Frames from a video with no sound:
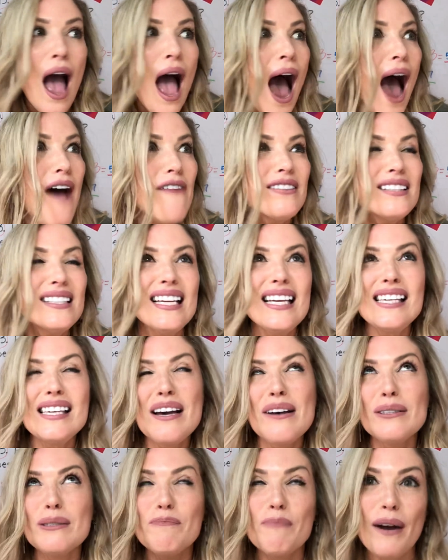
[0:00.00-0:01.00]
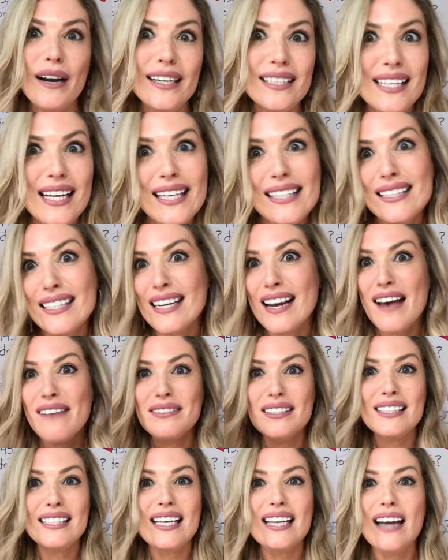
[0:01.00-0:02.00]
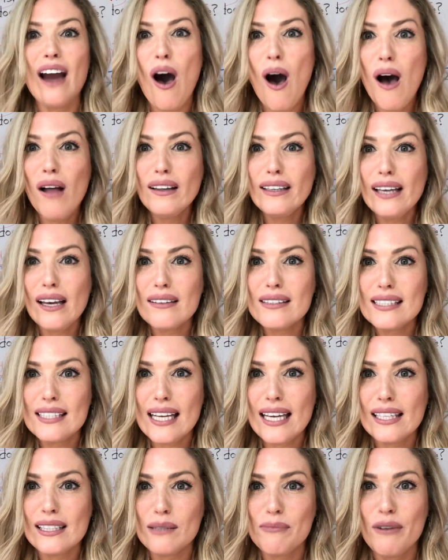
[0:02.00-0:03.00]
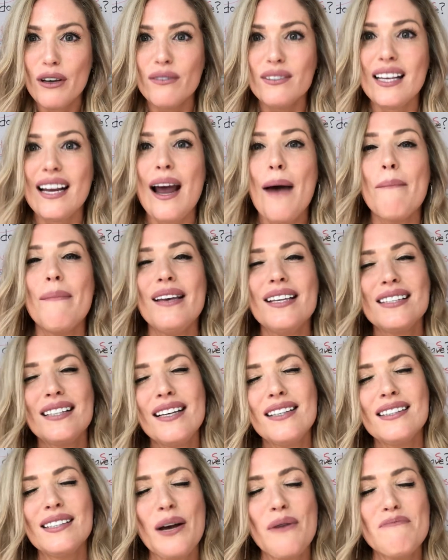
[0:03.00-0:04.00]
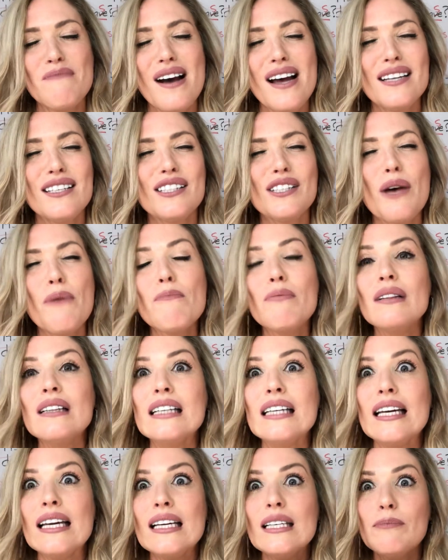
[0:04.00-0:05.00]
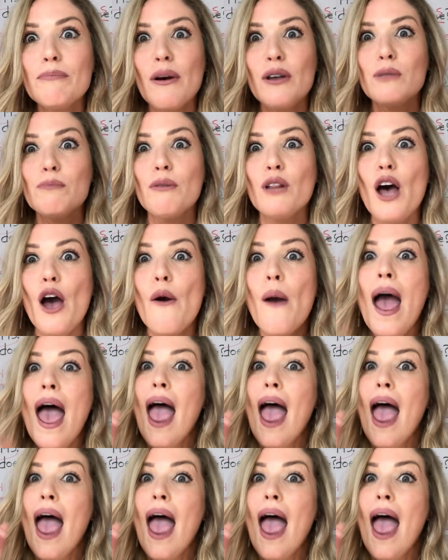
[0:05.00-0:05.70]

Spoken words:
I've seen y'all's break dance, and I've seen all y'all's dance moves, and I miss it so much. So please post below.